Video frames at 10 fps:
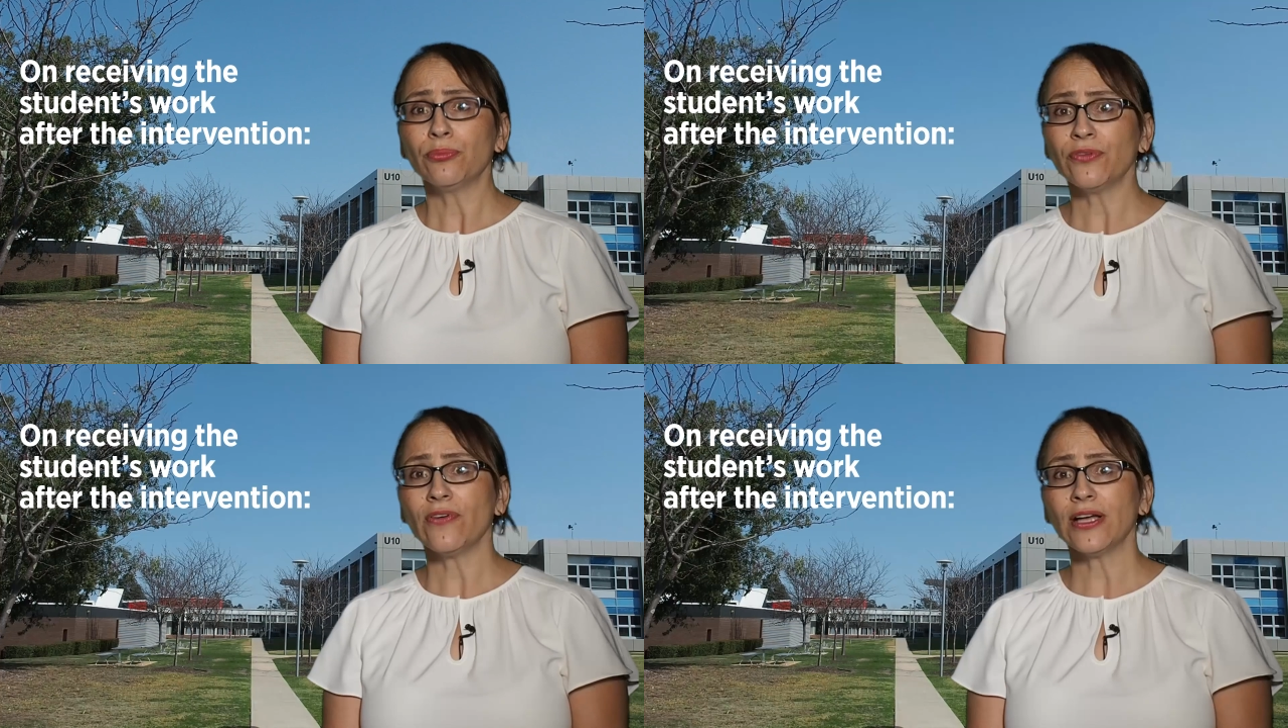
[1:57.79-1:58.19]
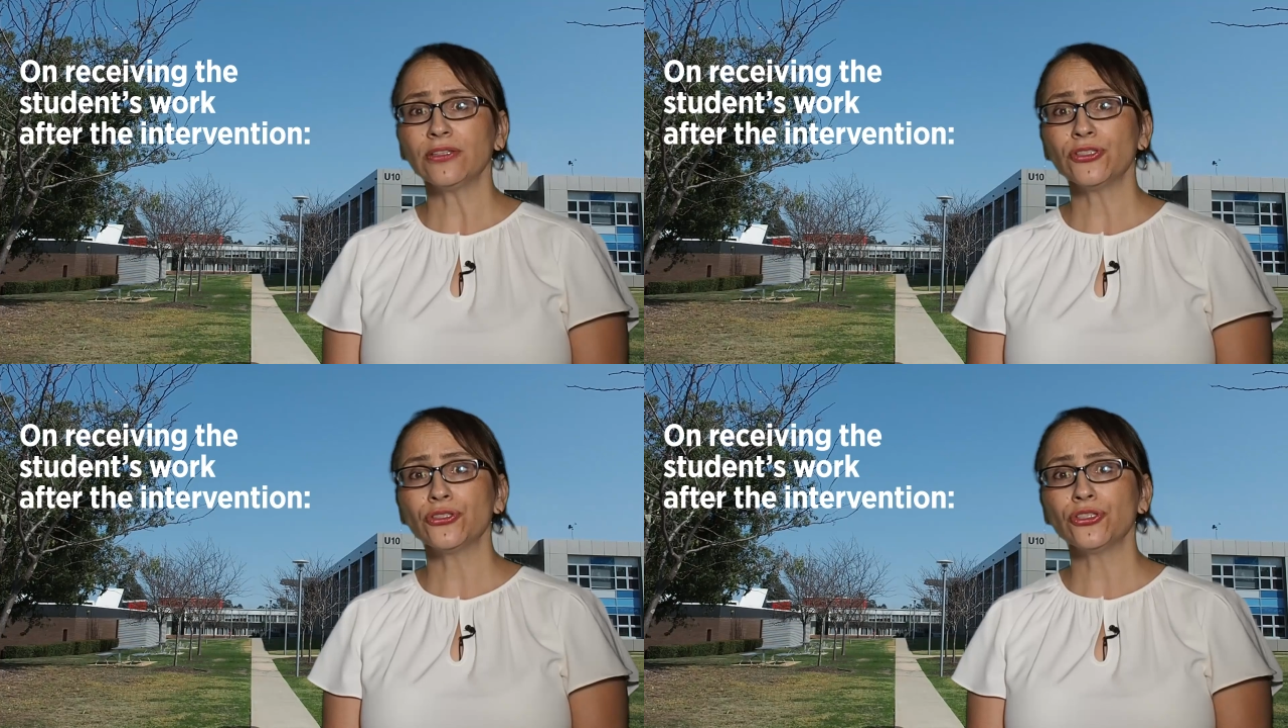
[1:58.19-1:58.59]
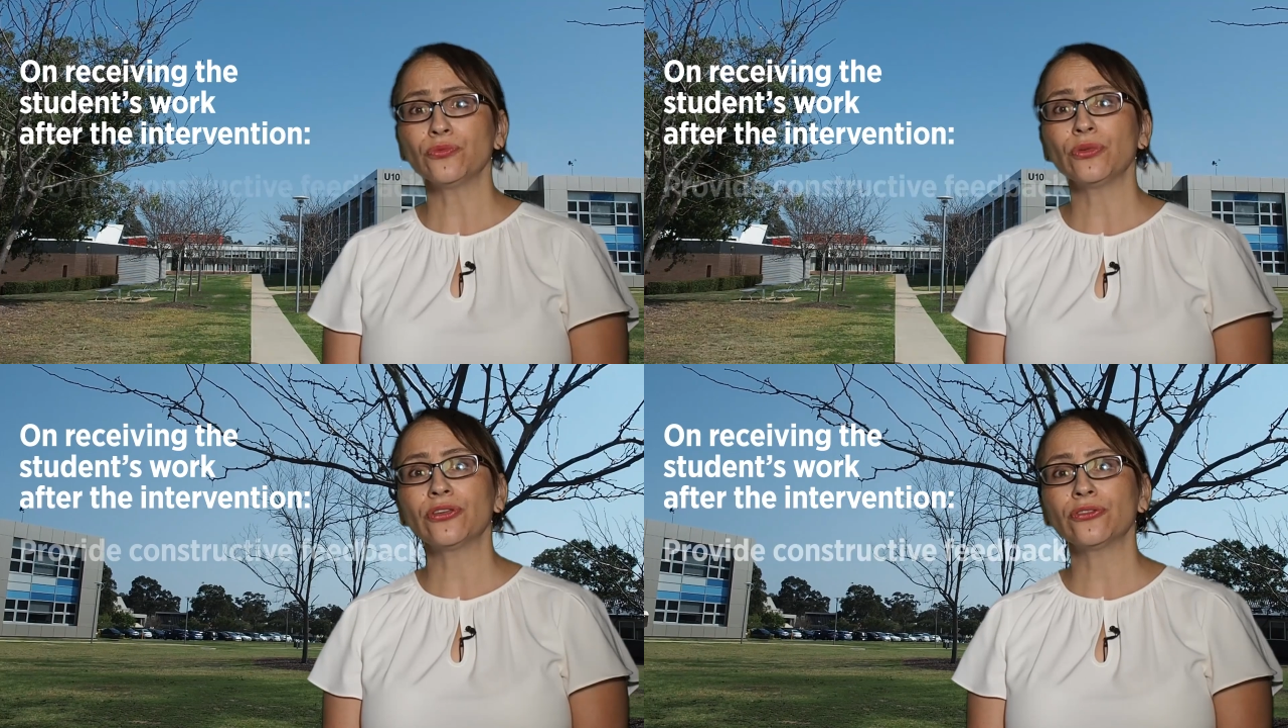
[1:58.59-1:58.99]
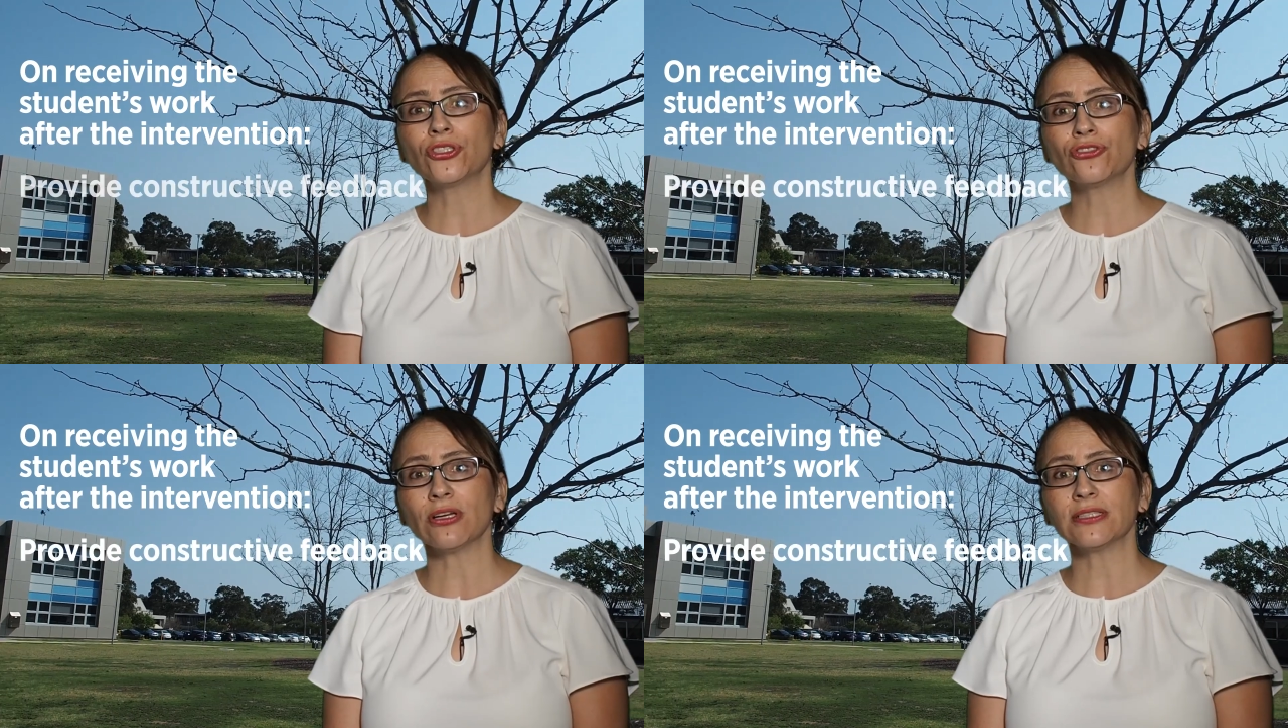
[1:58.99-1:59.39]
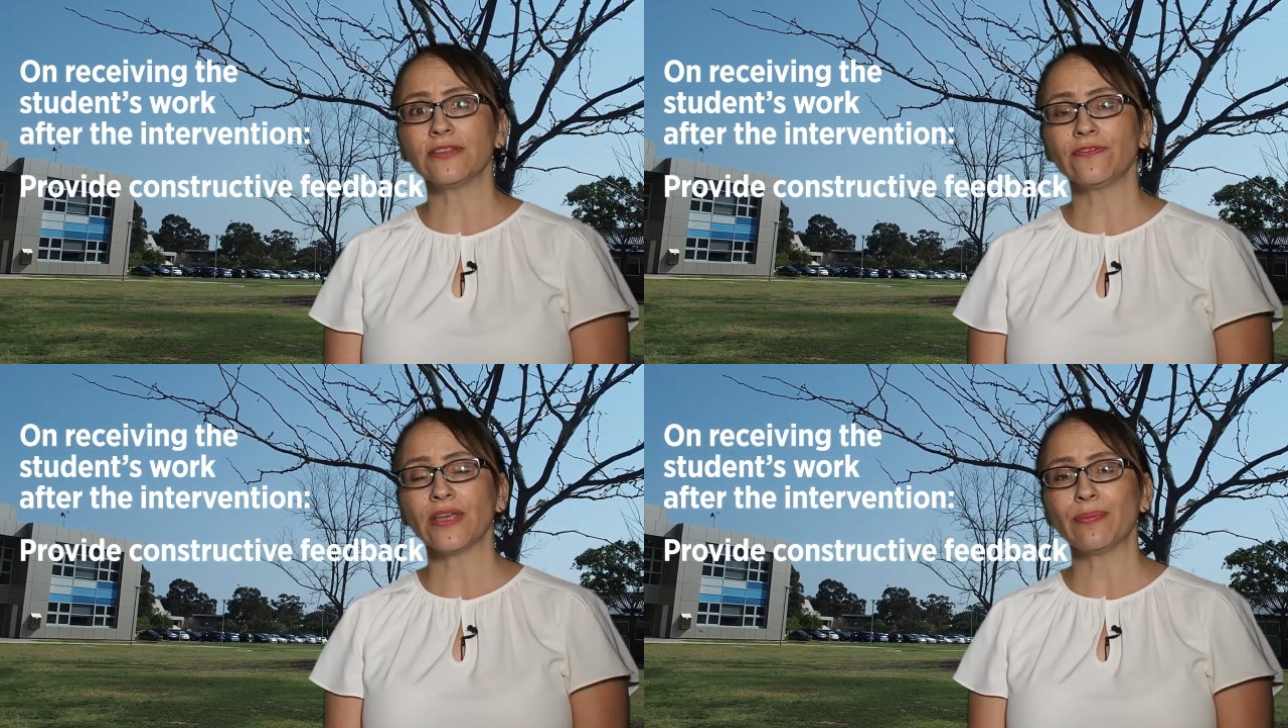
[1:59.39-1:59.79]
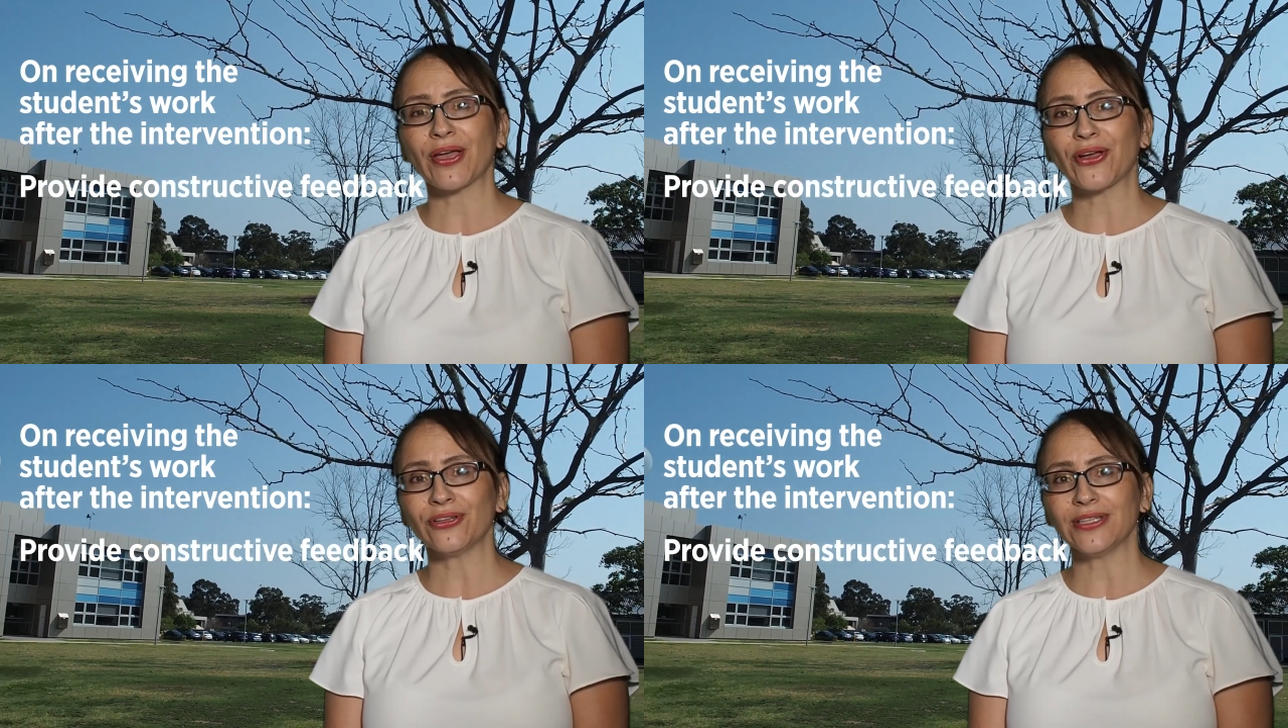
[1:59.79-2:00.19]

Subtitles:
provide the student with constructive feedback